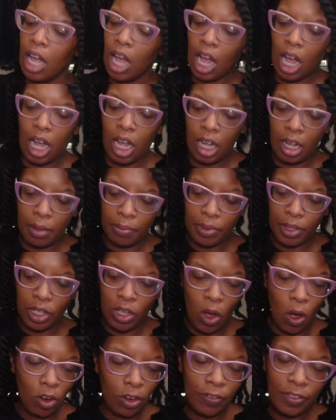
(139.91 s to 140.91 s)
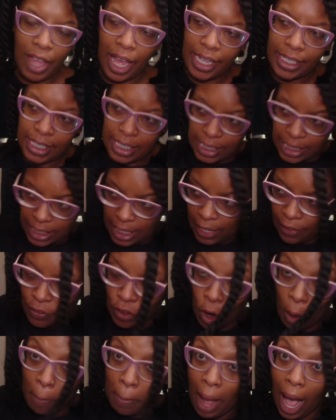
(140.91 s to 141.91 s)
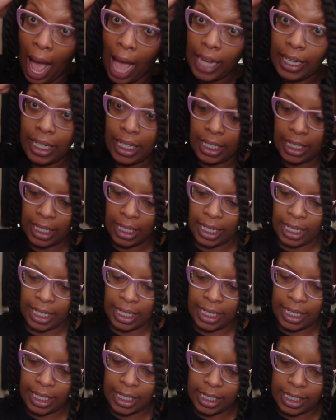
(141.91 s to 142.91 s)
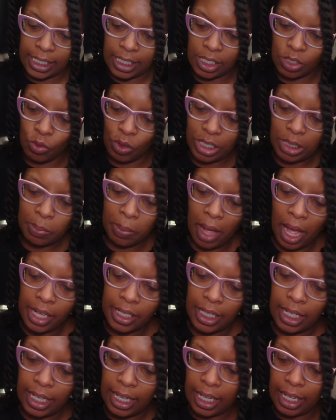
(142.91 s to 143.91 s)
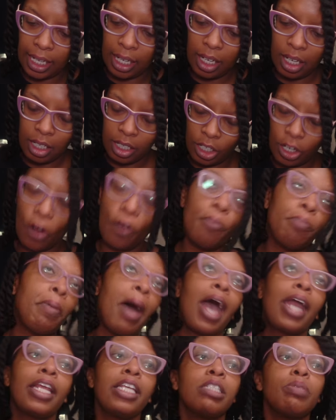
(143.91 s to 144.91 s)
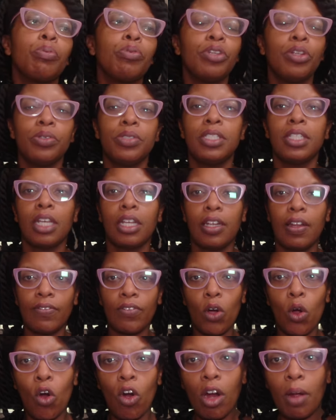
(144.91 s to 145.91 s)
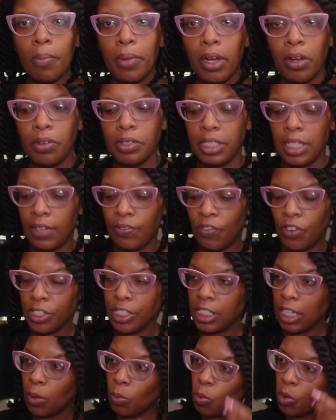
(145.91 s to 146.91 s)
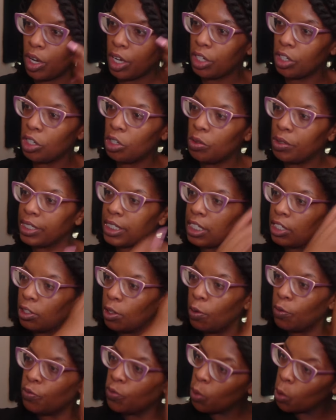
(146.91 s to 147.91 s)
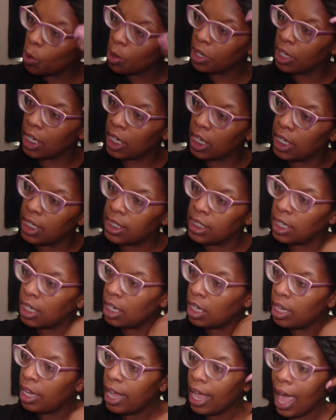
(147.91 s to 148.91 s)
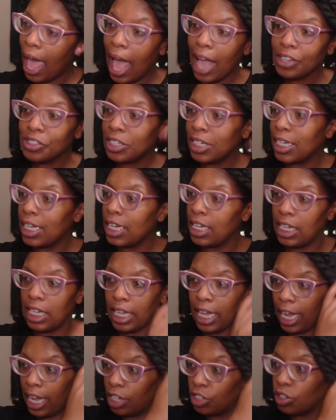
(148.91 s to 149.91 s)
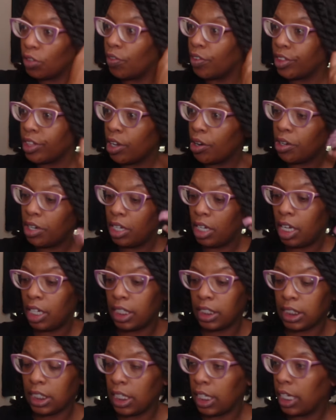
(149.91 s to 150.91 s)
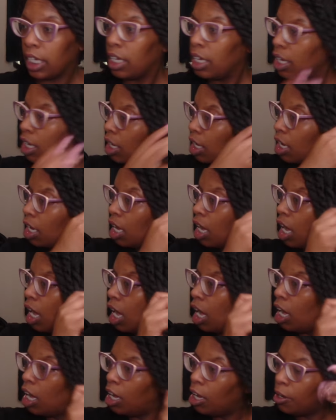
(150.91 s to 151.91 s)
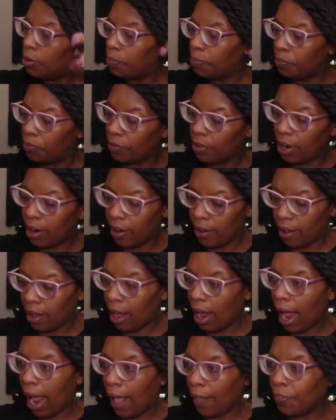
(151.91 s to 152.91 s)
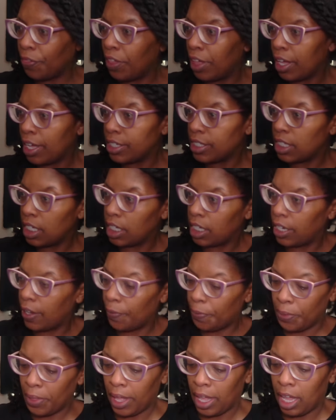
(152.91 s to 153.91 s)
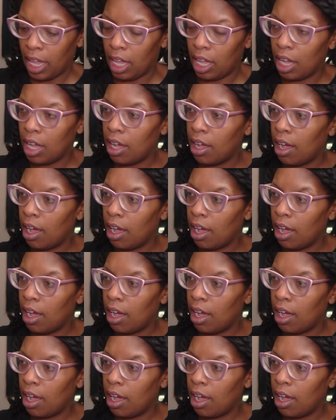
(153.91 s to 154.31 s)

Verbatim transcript: Um, the goal of that is to see if your body is responding, your body's producing enough hormones. And for someone who is in their 40s, actually any age over 30, honestly, um, I think it's a good thing.